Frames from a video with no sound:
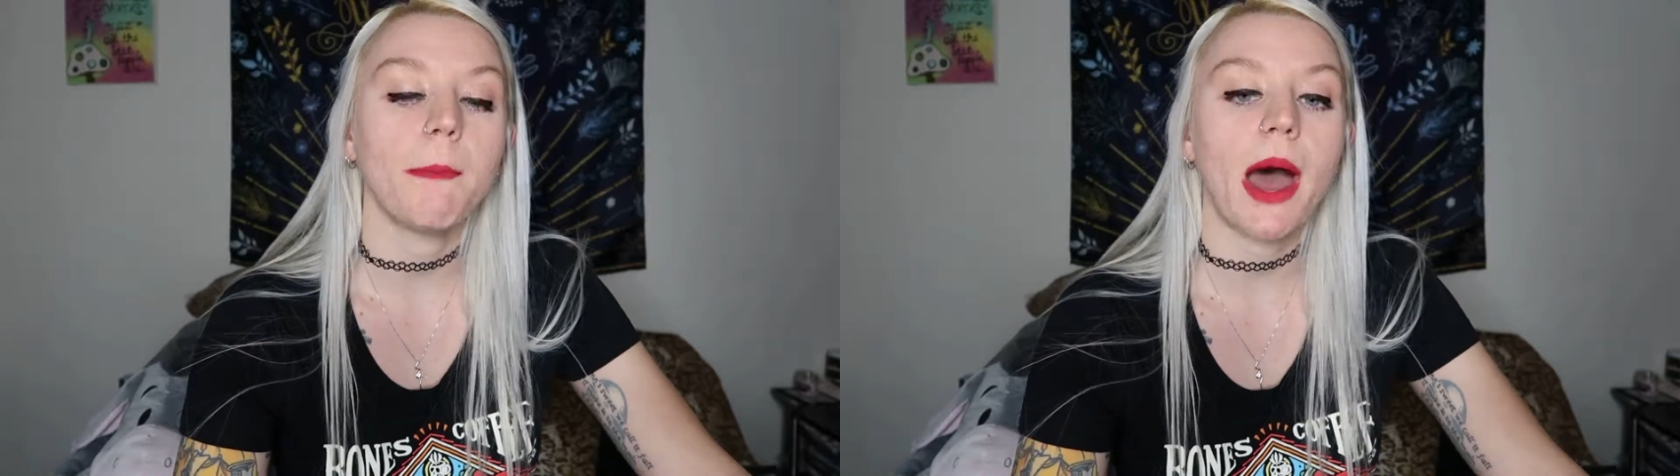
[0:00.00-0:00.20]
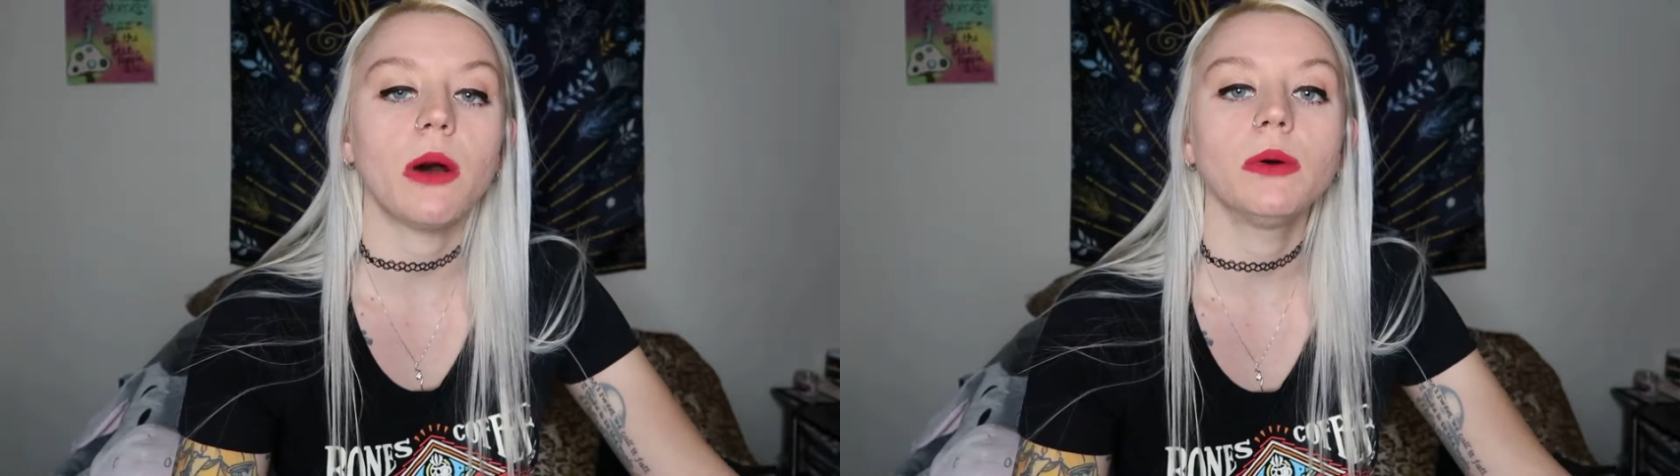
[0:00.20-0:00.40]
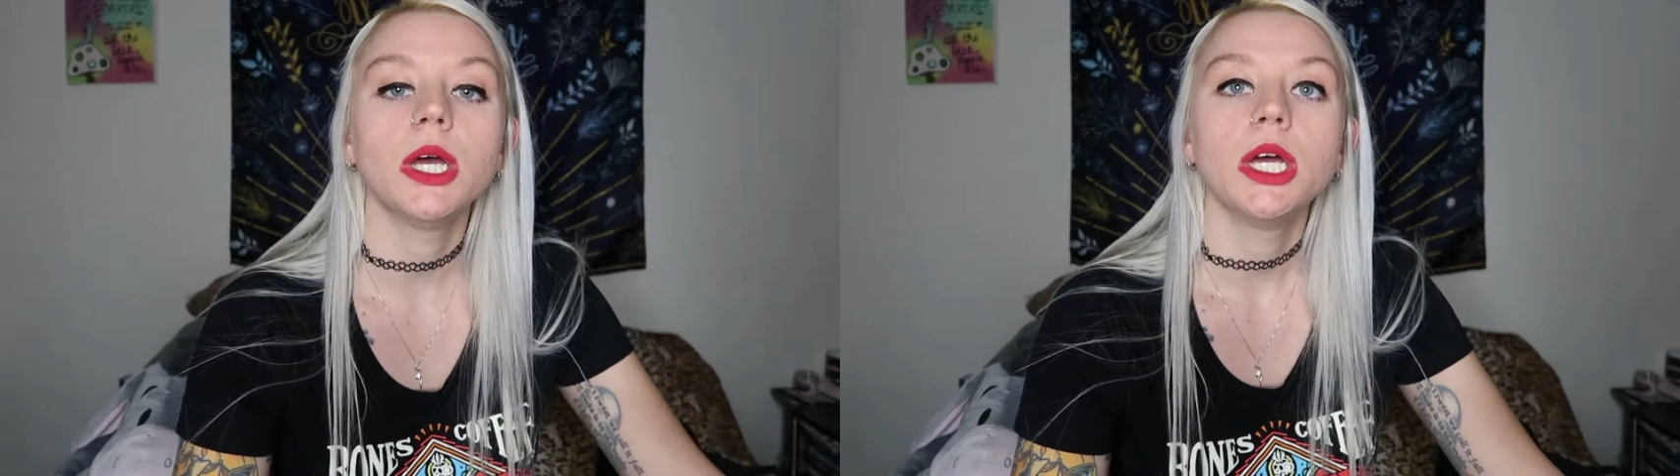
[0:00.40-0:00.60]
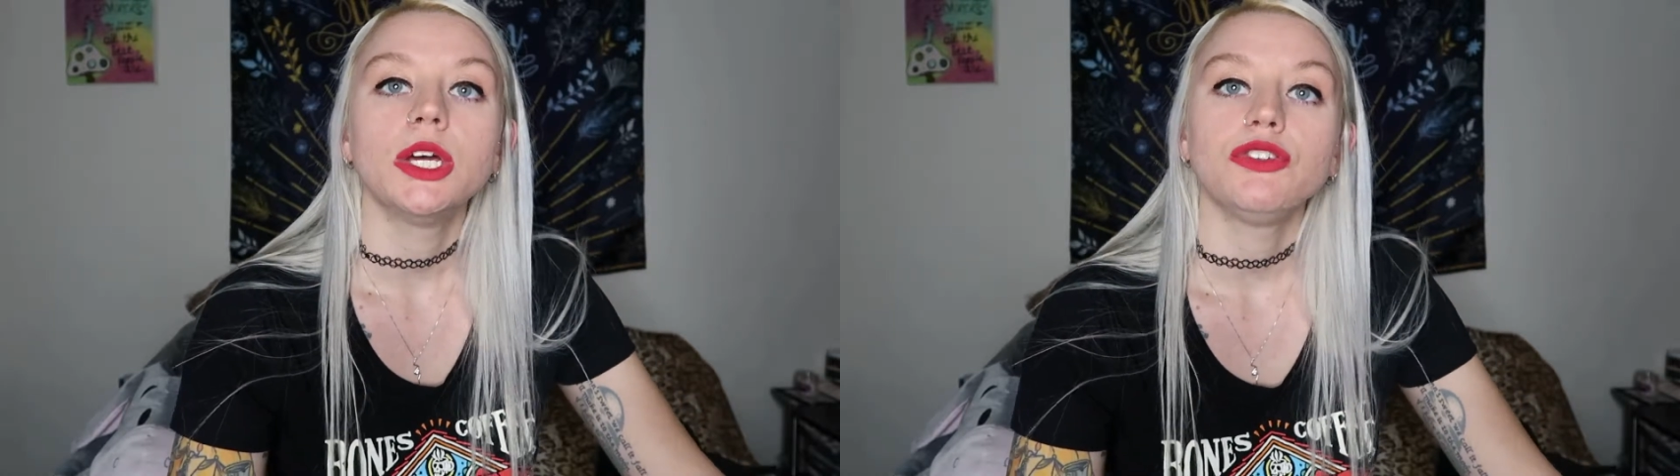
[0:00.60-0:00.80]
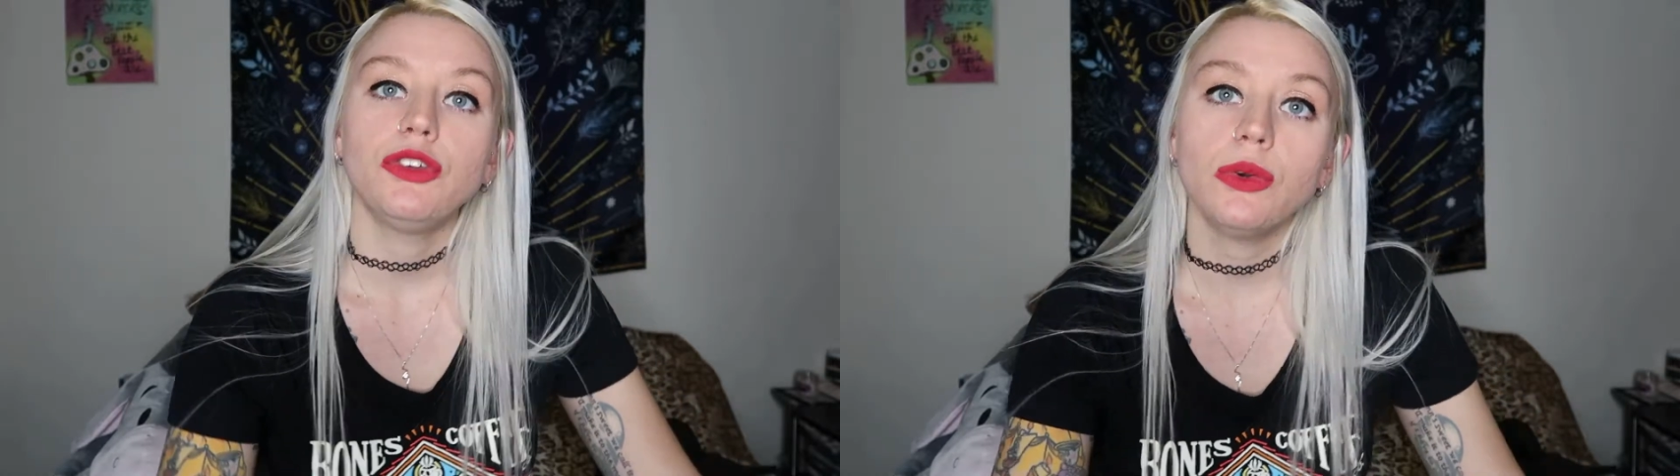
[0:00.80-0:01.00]
about
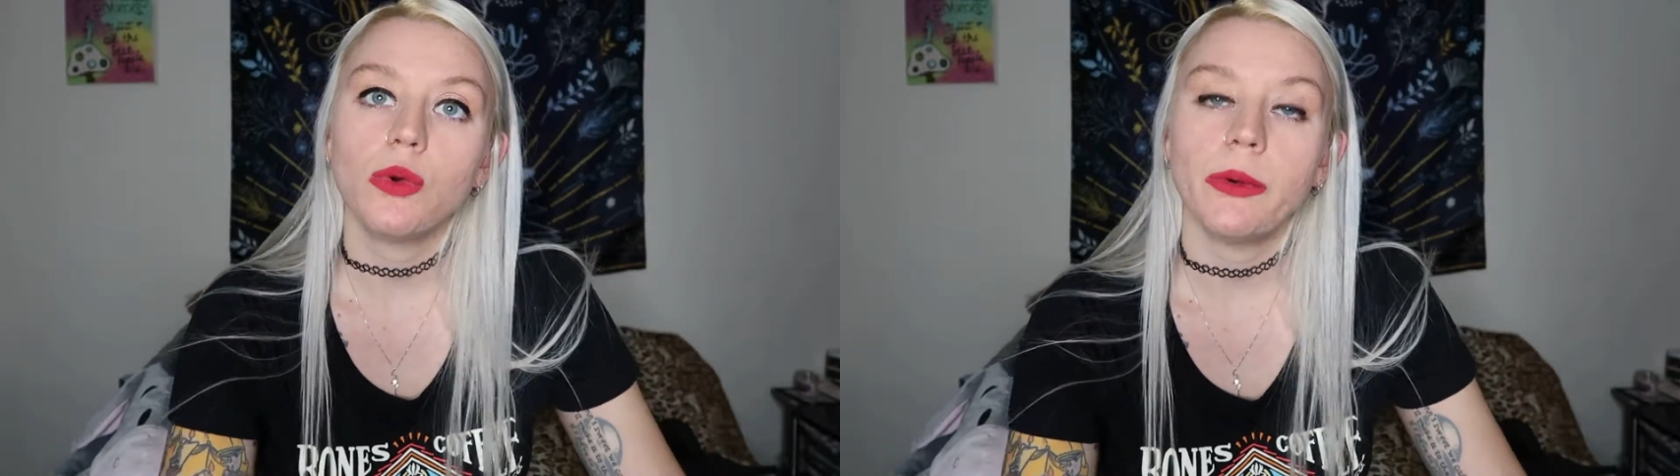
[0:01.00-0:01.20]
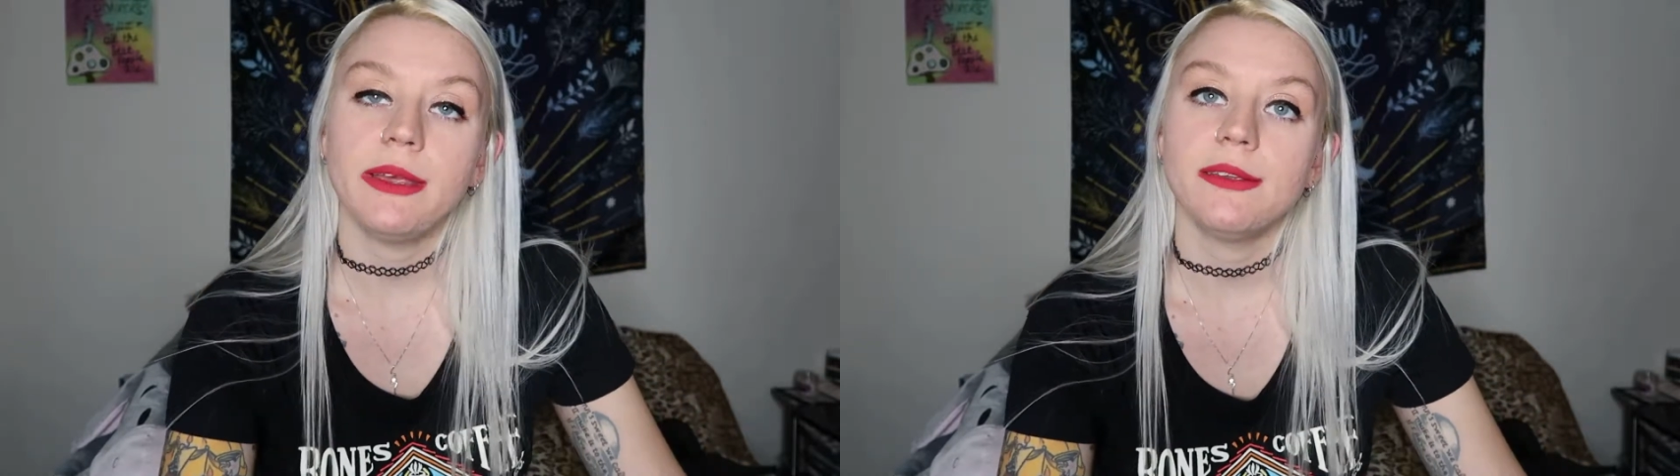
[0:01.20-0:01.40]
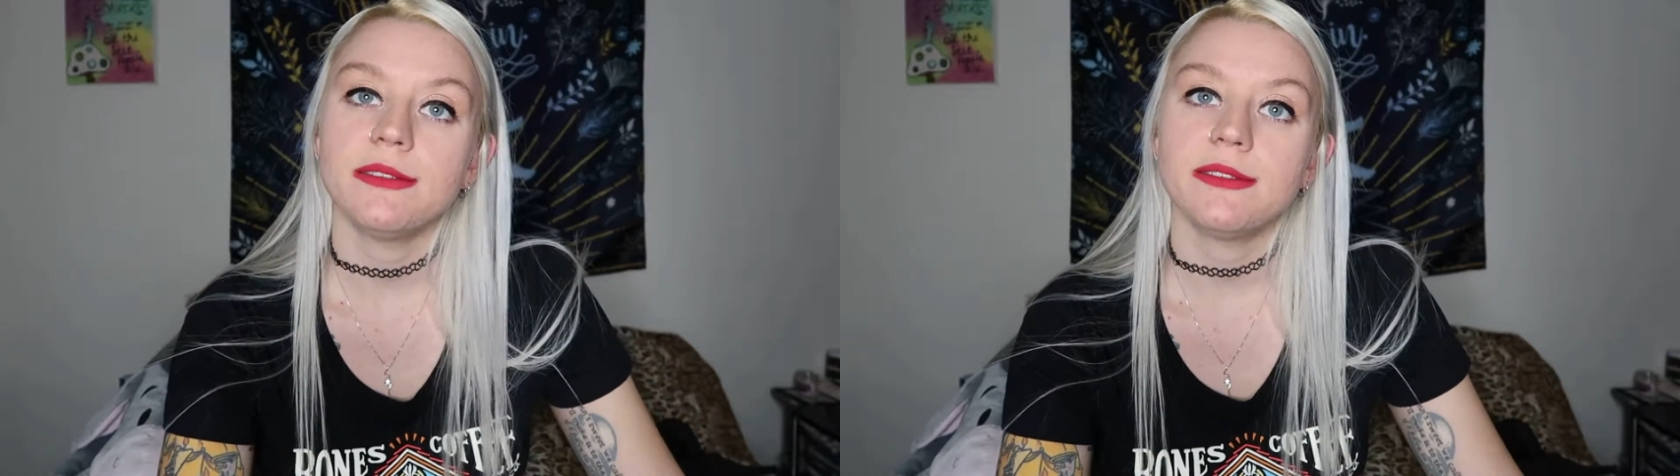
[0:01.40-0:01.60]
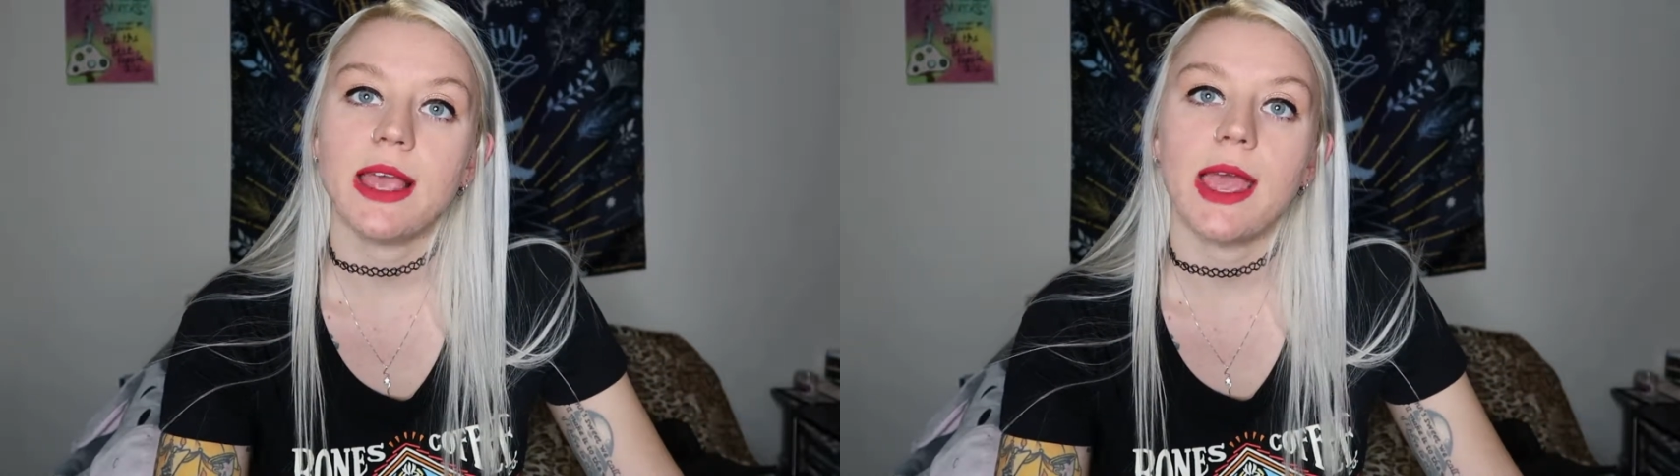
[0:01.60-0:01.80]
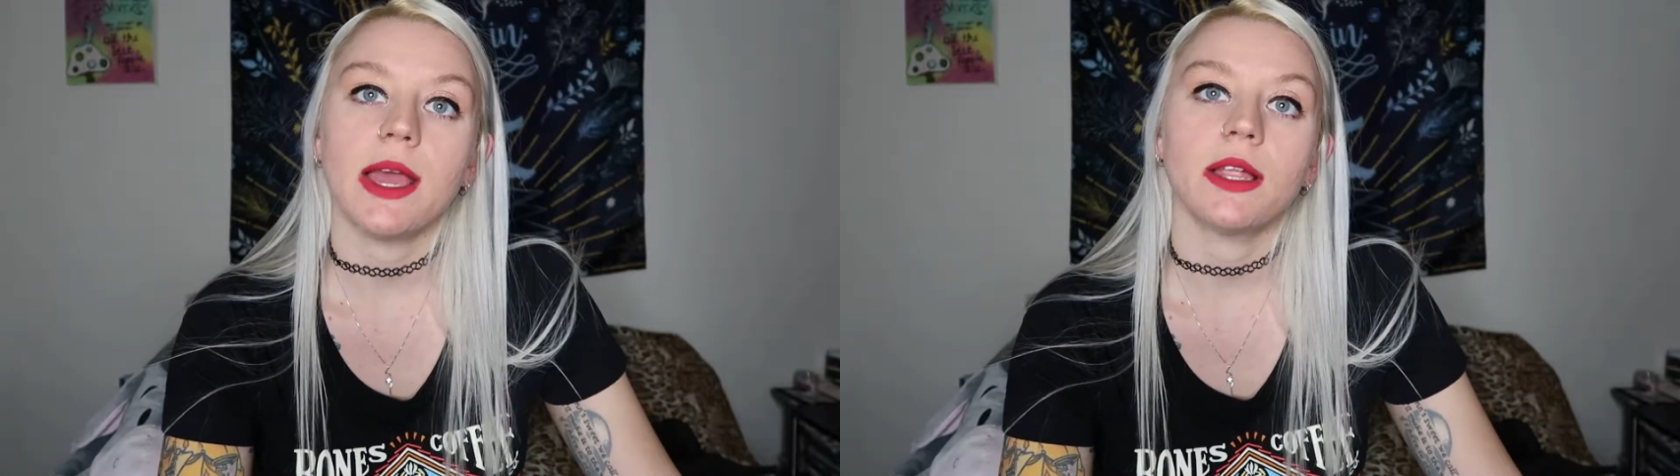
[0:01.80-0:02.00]
two queens
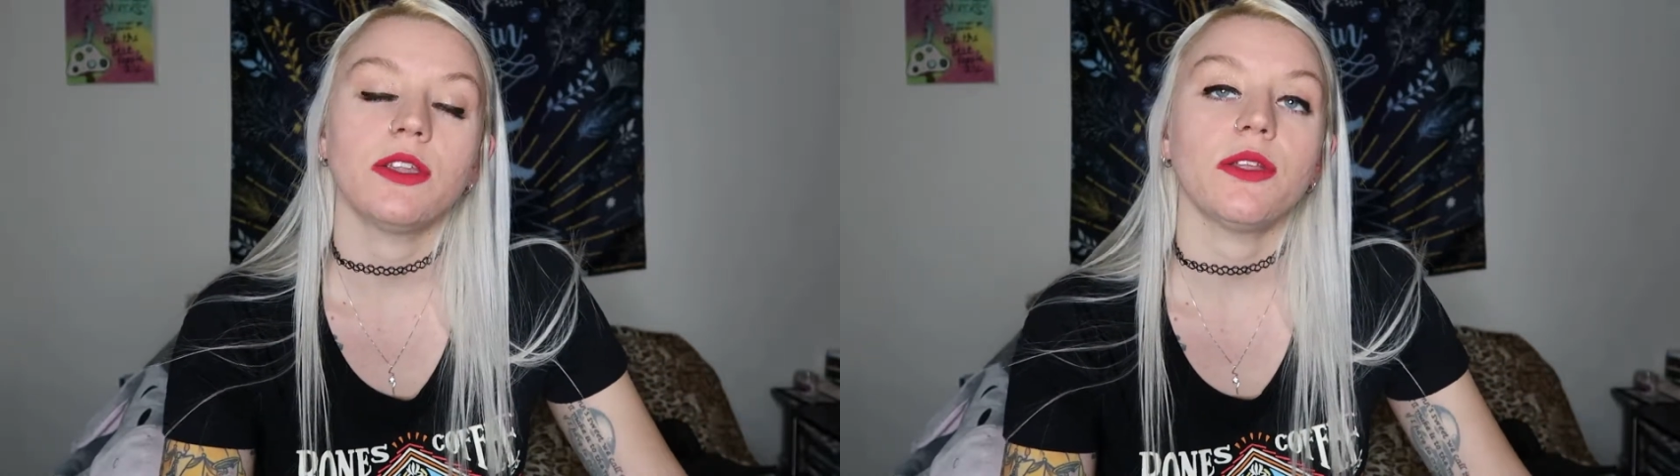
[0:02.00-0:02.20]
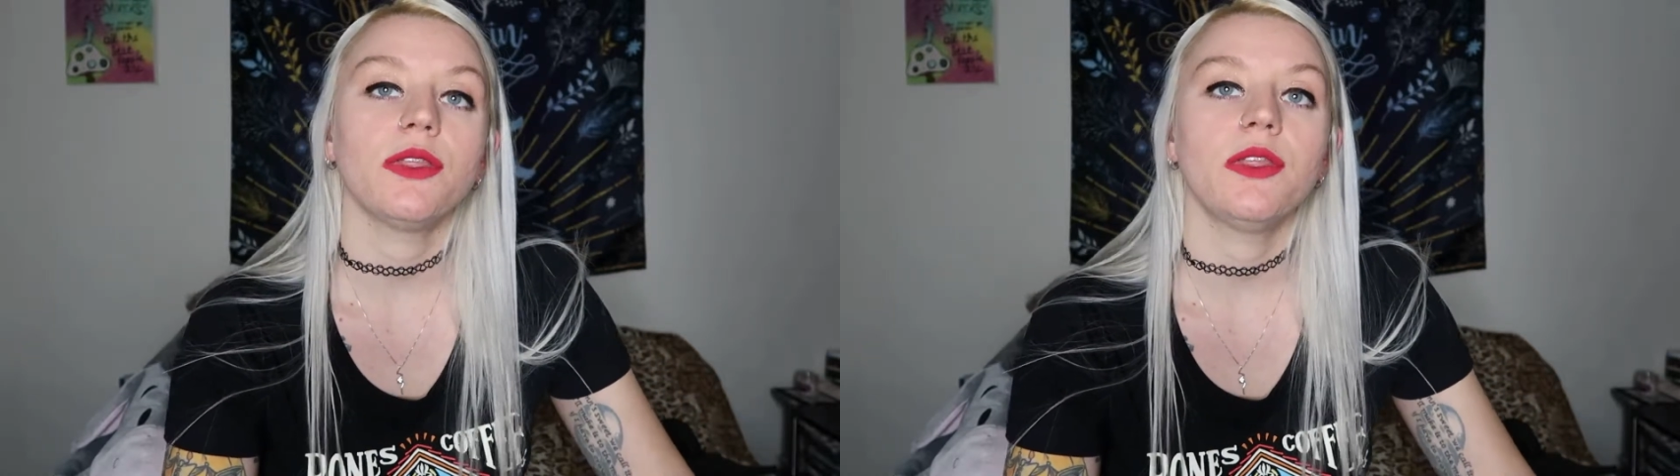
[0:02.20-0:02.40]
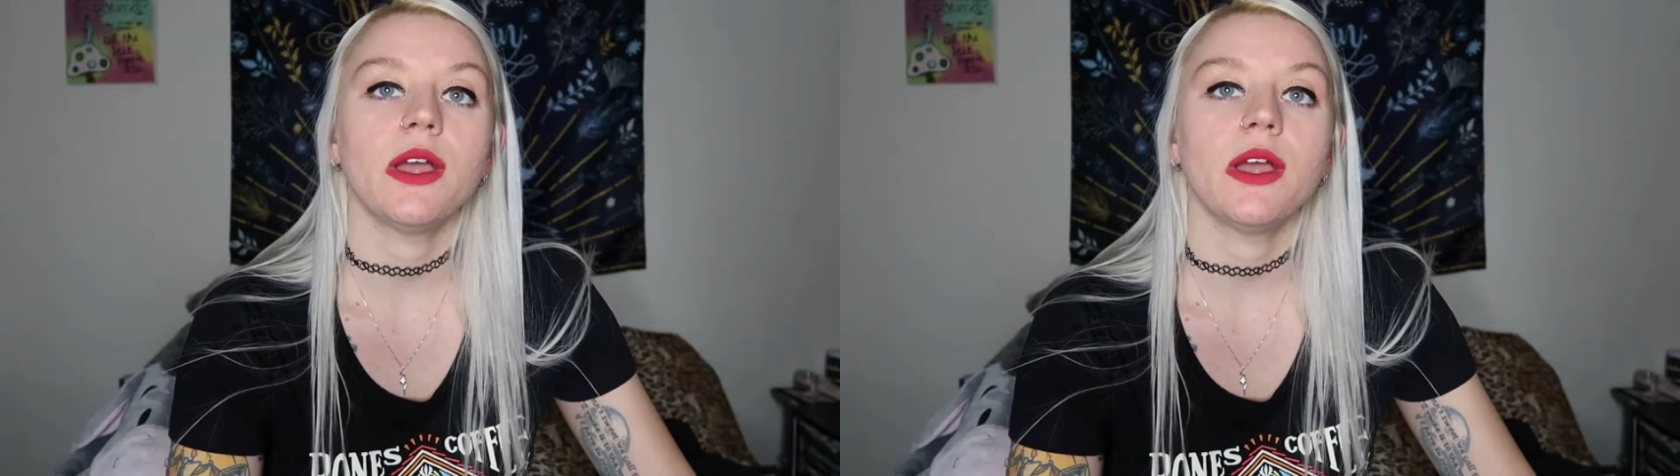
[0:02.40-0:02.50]
and